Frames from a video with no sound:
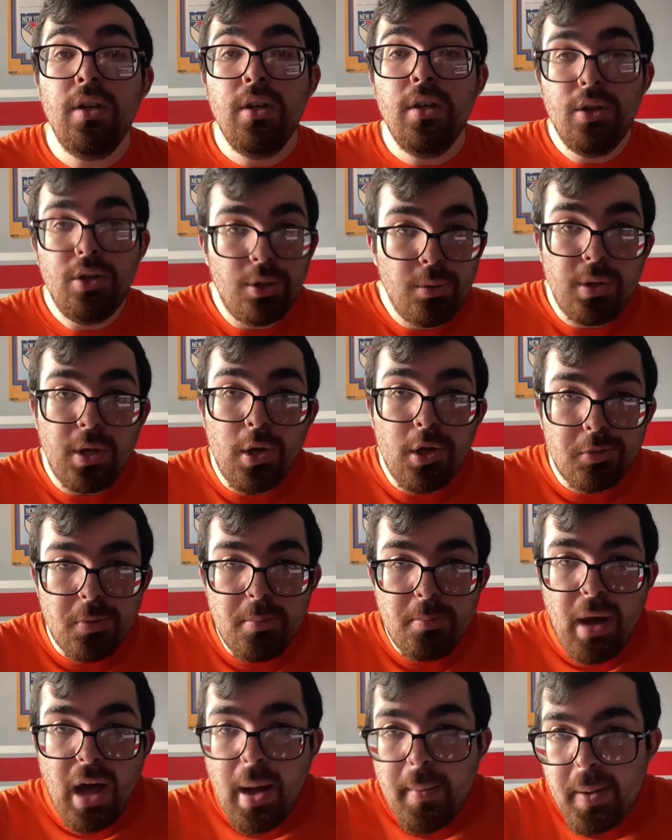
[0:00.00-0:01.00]
Who knows when
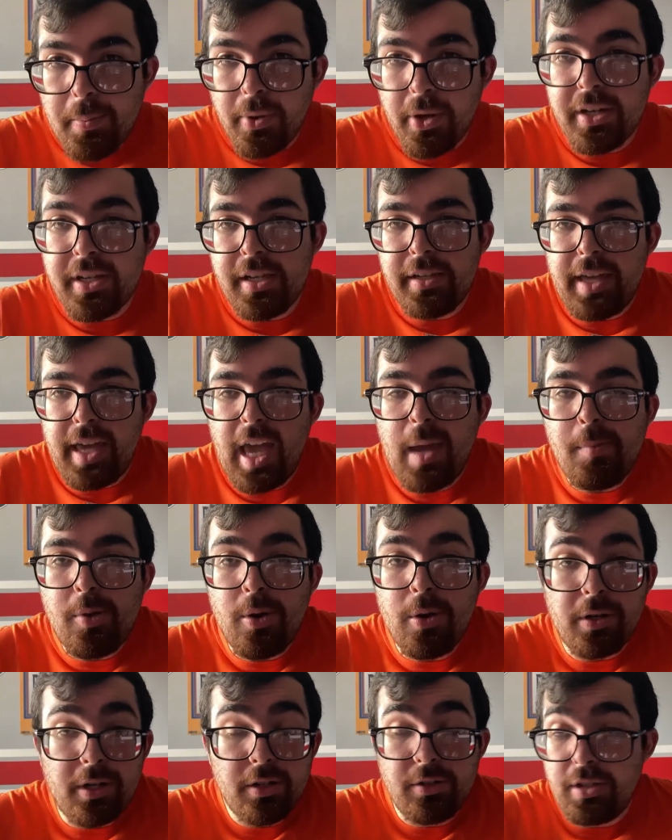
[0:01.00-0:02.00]
Bobby Brink and Cam
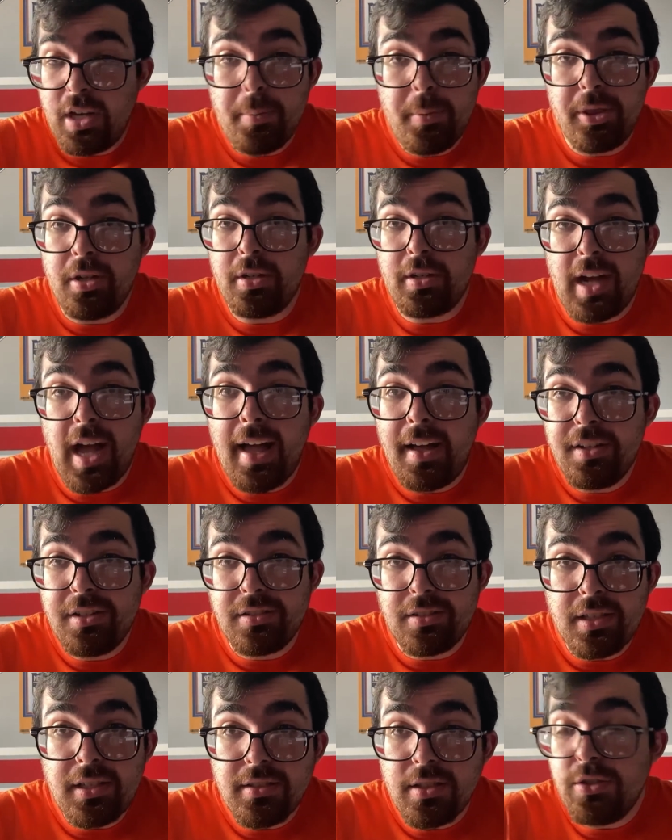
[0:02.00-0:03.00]
York are done with their college
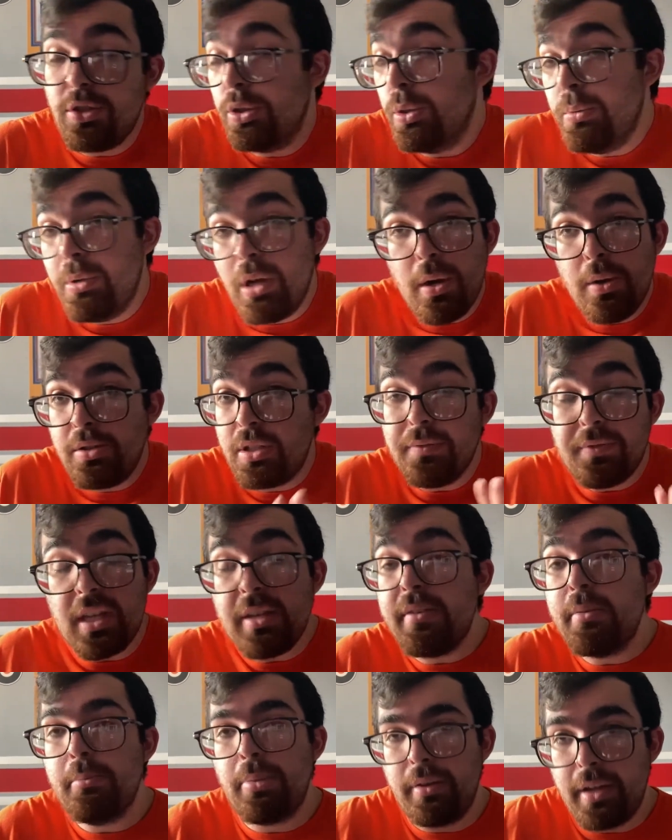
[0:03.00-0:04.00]
seasons? Who knows if they
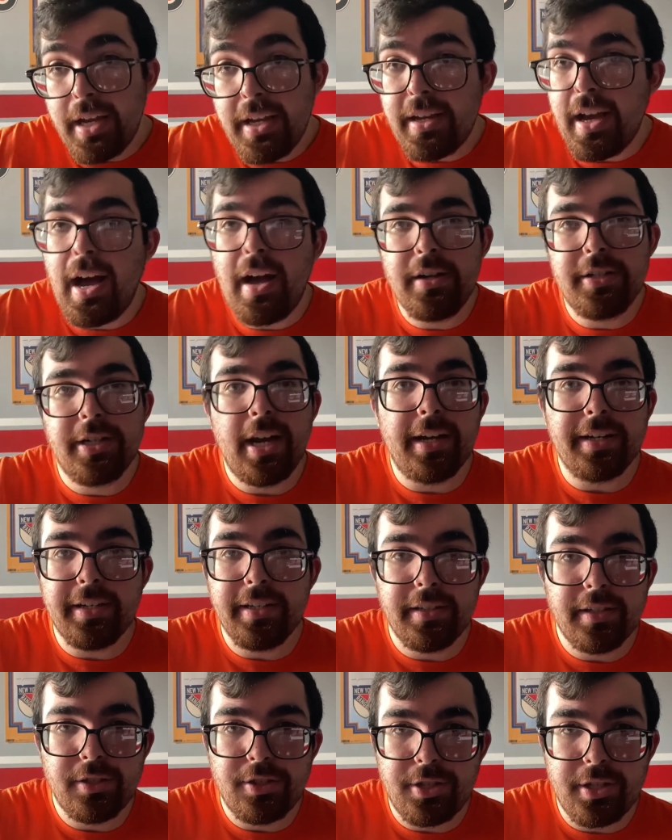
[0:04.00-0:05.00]
even play college hockey
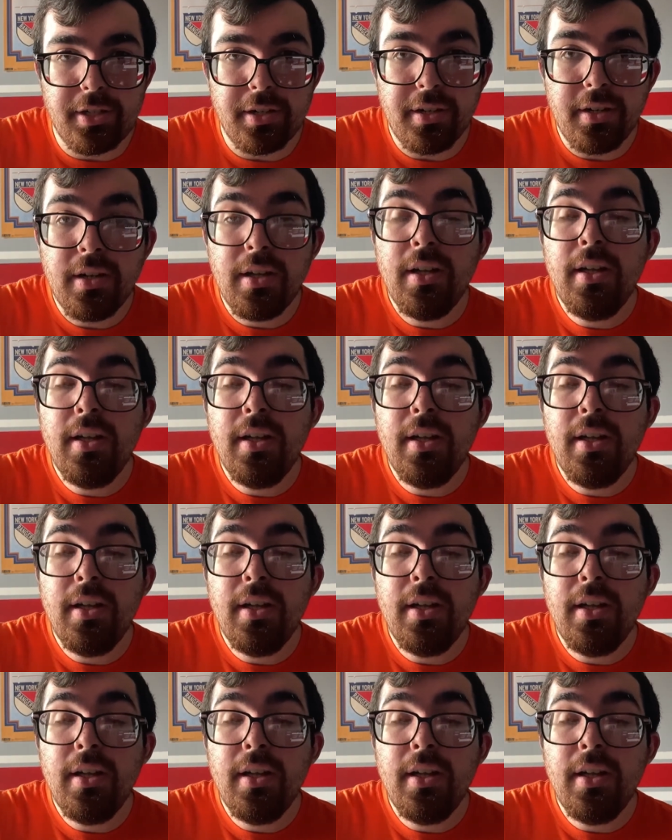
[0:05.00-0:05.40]
this year?